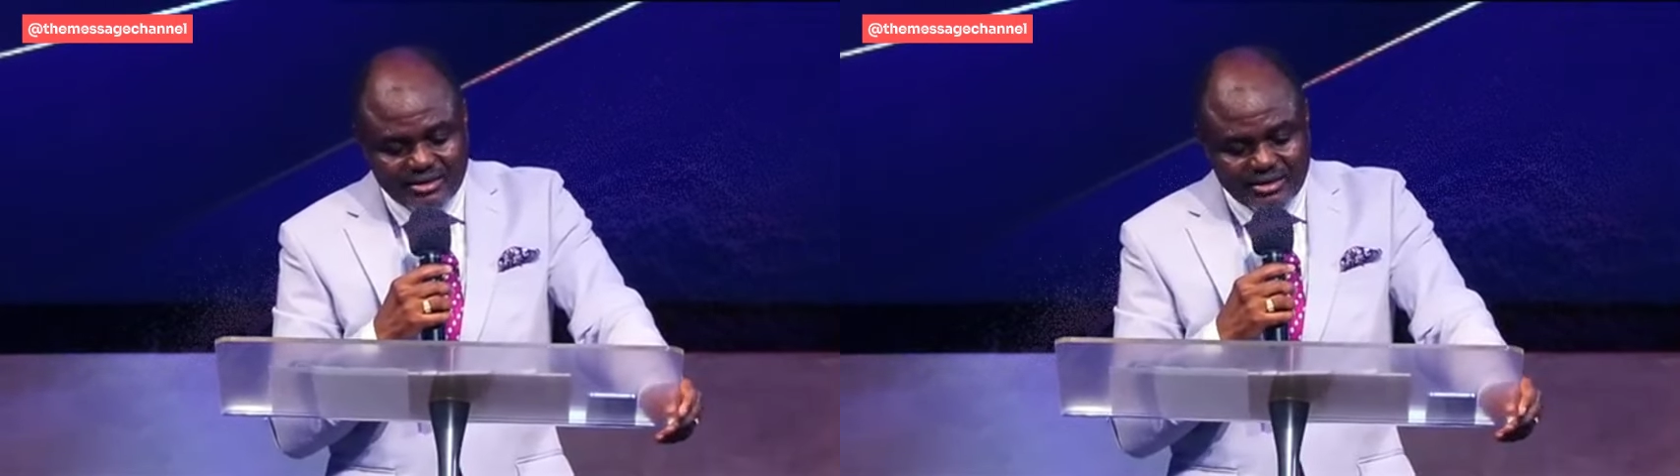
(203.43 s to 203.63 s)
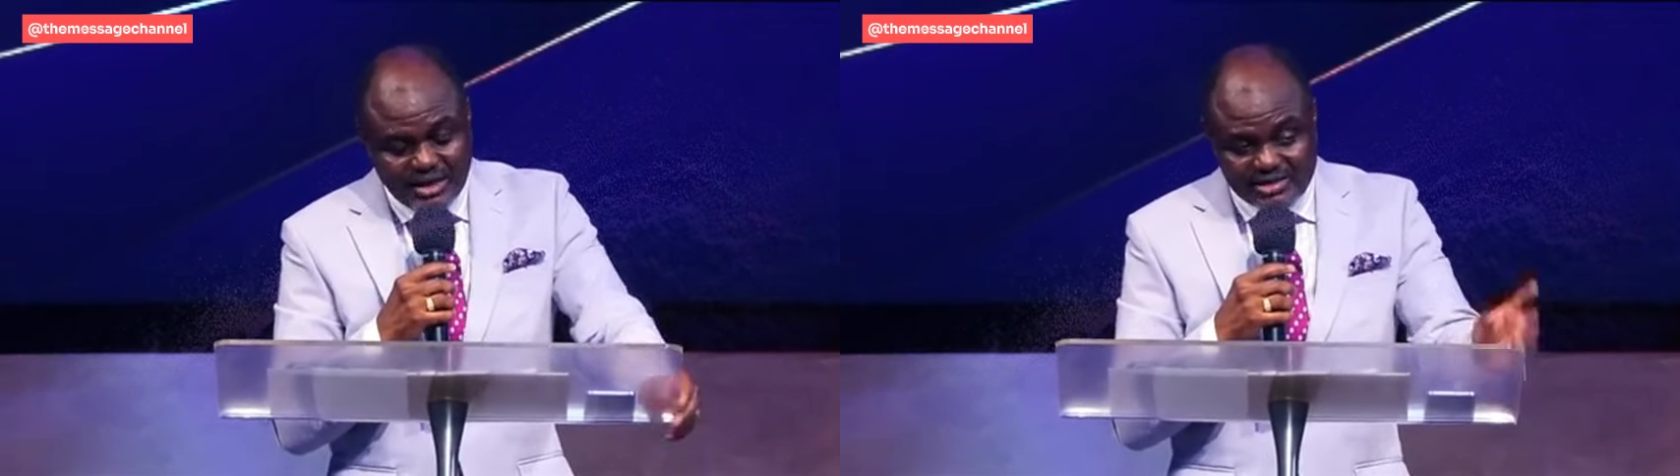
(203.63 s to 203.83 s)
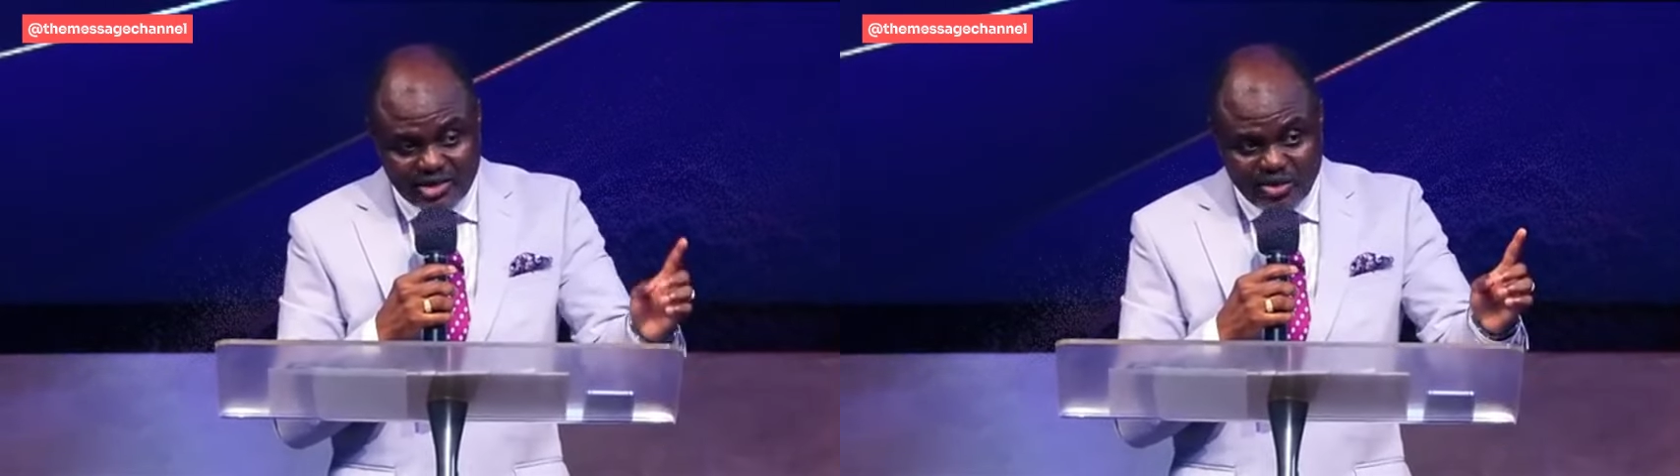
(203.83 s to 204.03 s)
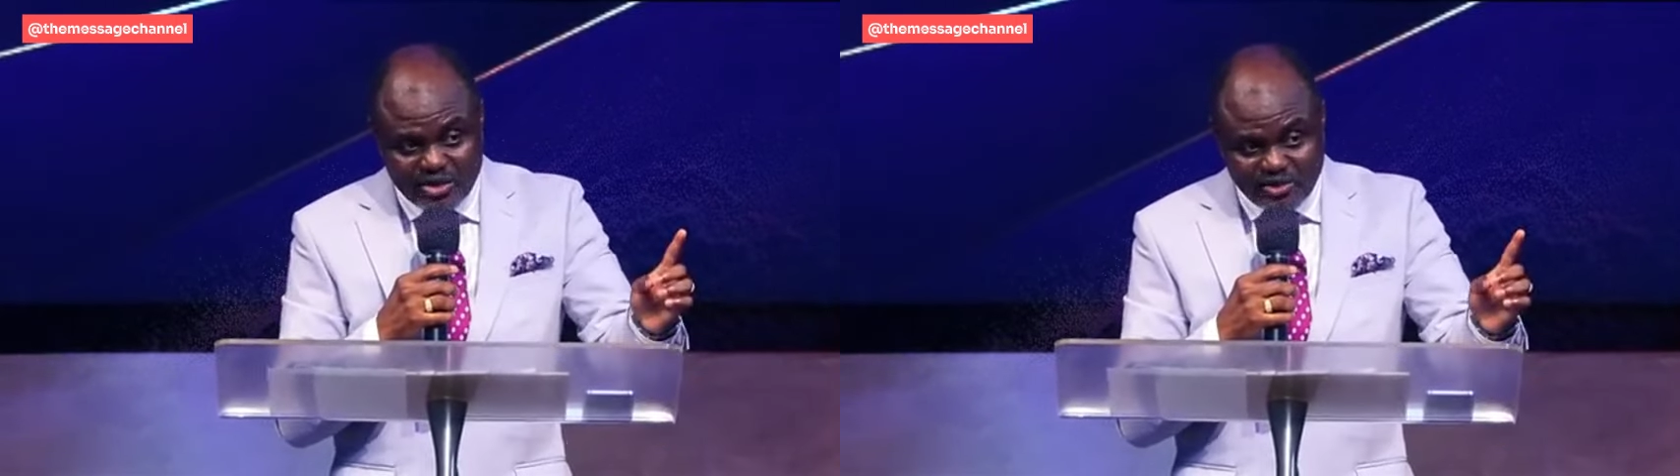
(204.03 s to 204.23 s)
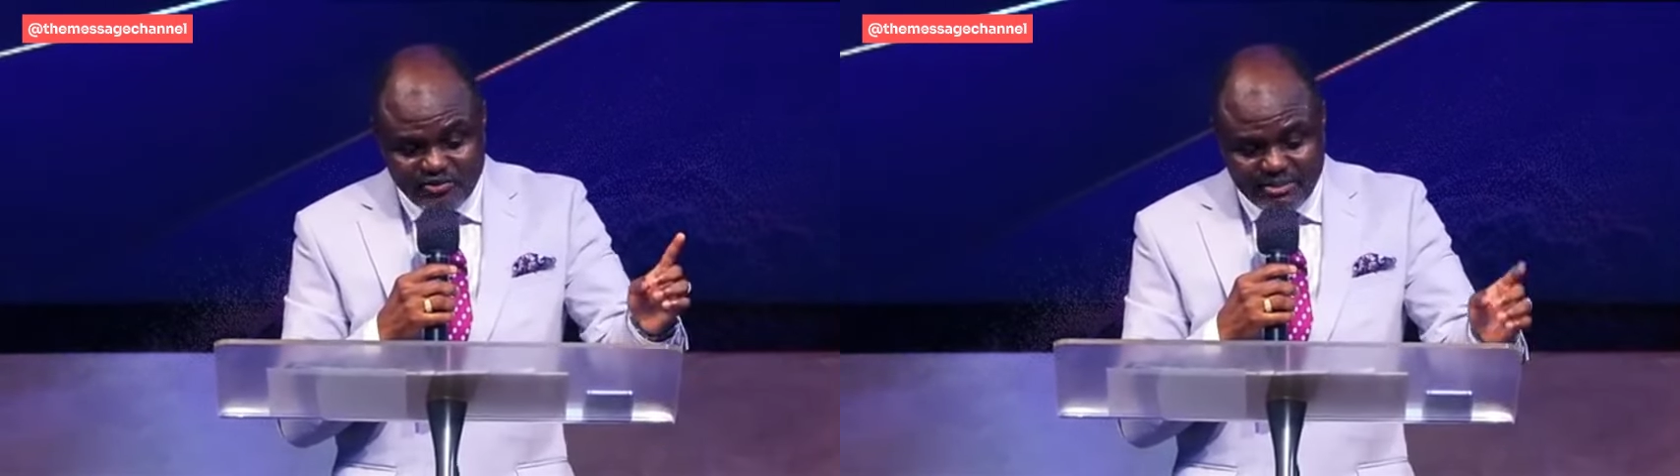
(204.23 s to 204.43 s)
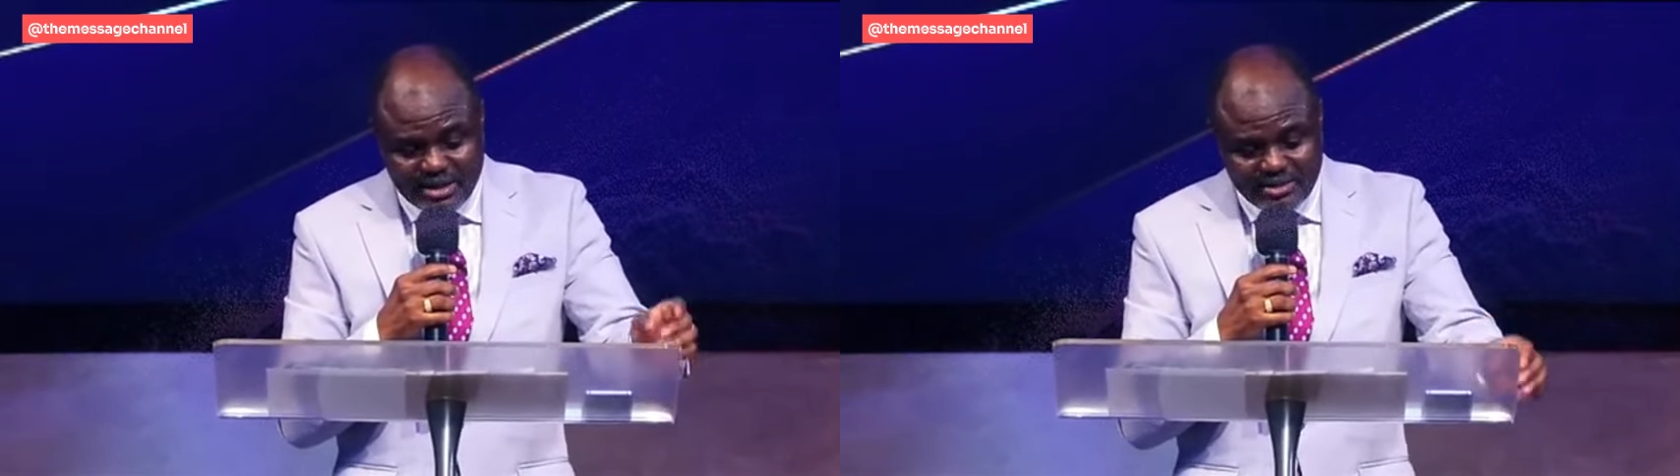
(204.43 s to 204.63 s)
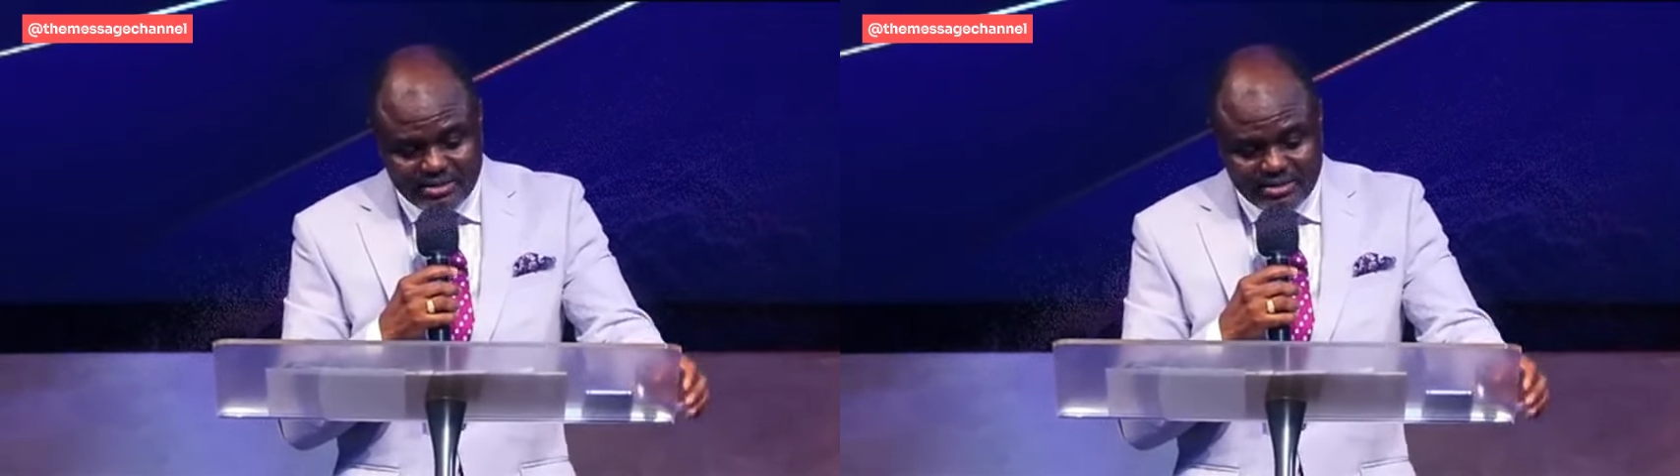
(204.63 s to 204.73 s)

That's the wrath of man.